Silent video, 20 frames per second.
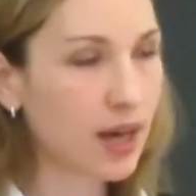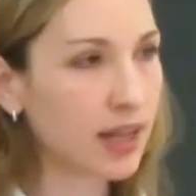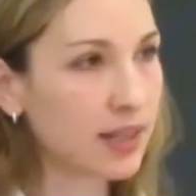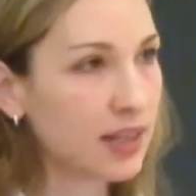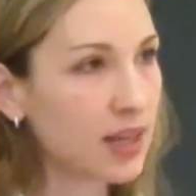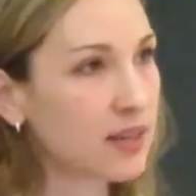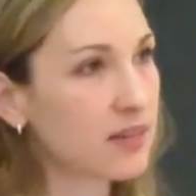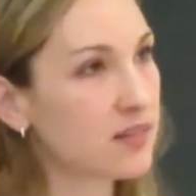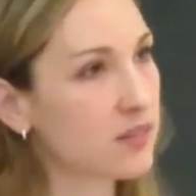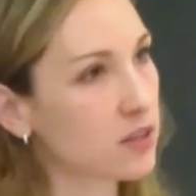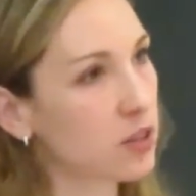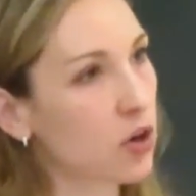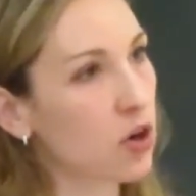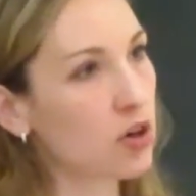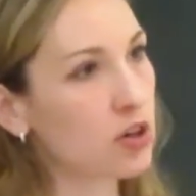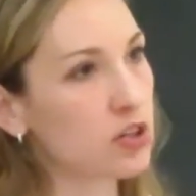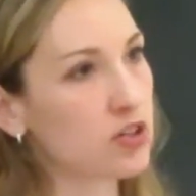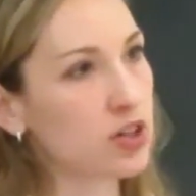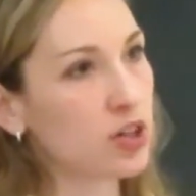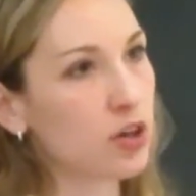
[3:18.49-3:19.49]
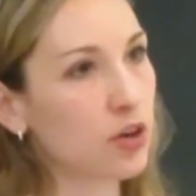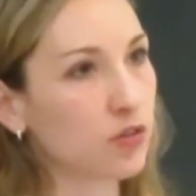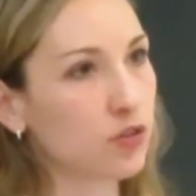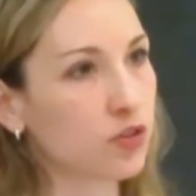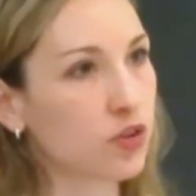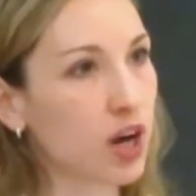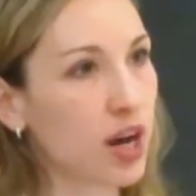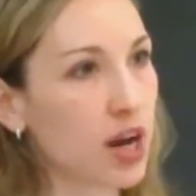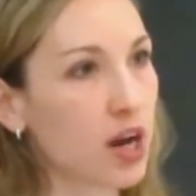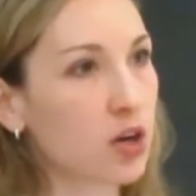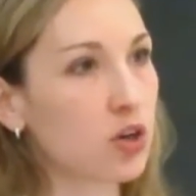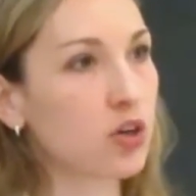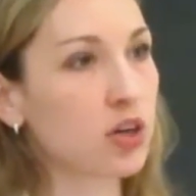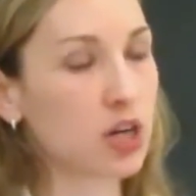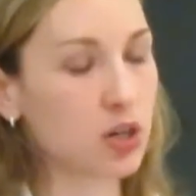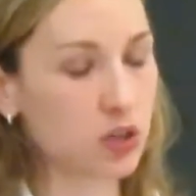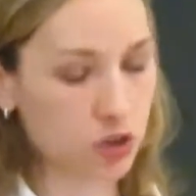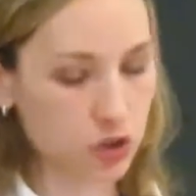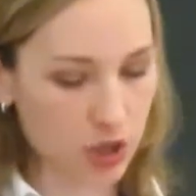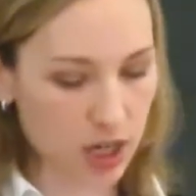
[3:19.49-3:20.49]
And that's the origin of
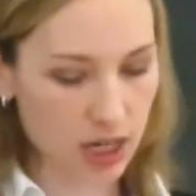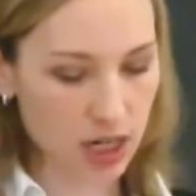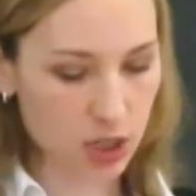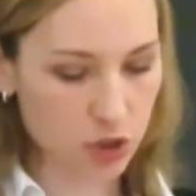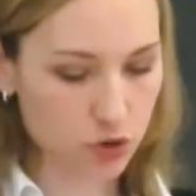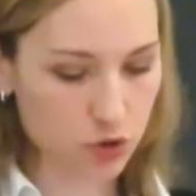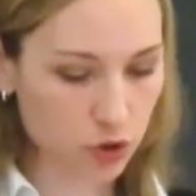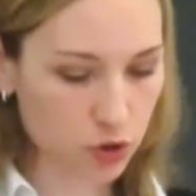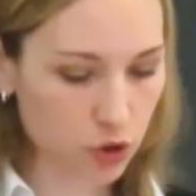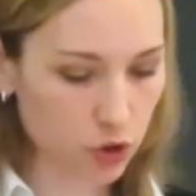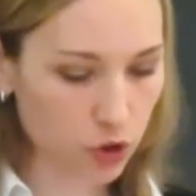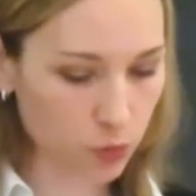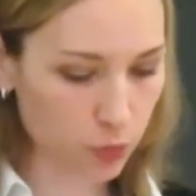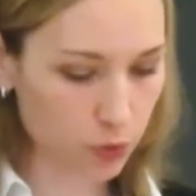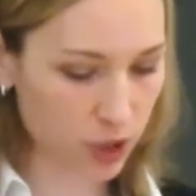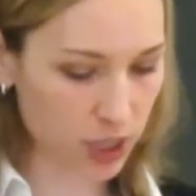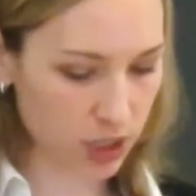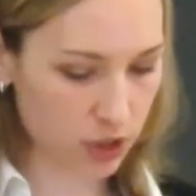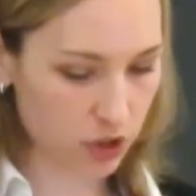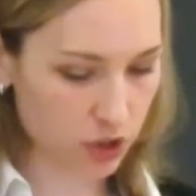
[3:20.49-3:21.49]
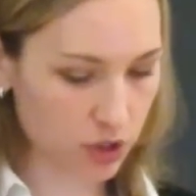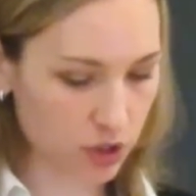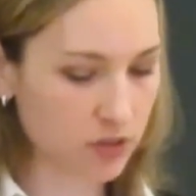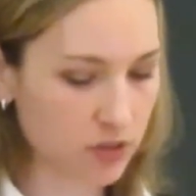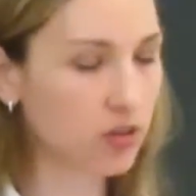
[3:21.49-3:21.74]
triangular or trilateral cooperation.